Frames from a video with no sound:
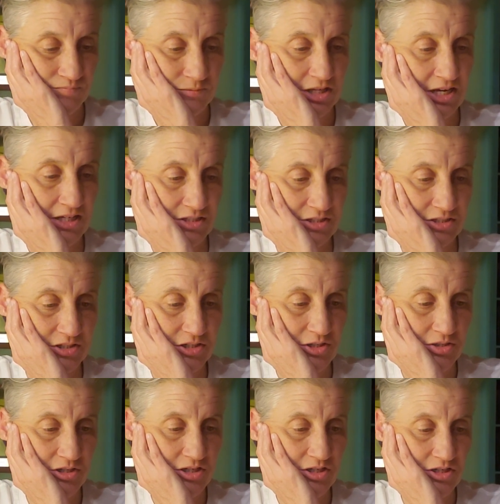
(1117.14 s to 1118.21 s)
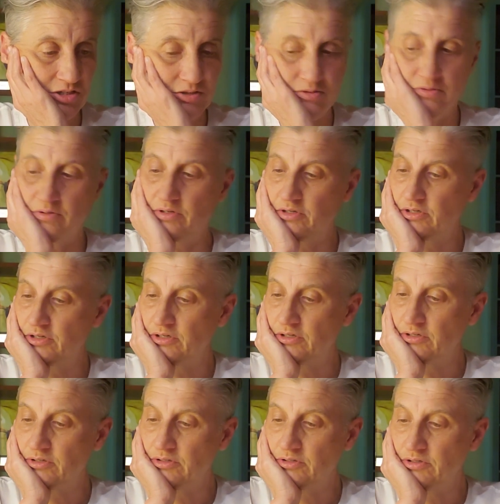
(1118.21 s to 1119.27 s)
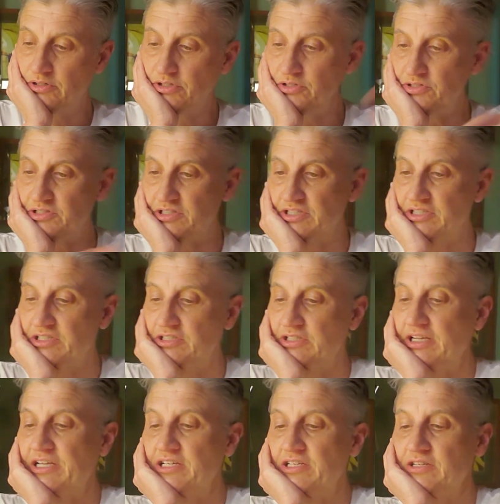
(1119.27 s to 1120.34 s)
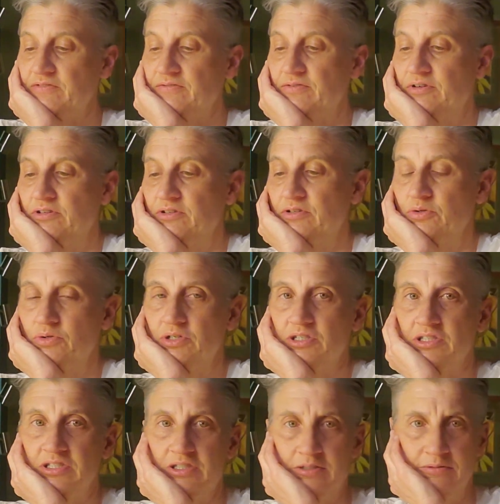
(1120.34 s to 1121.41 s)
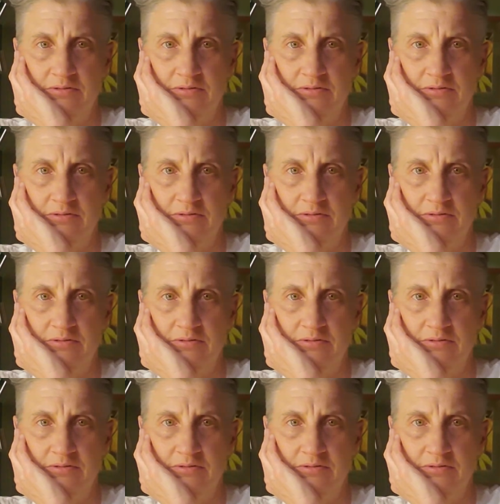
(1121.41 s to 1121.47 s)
Yeah, so you need to use this Ace of Swords,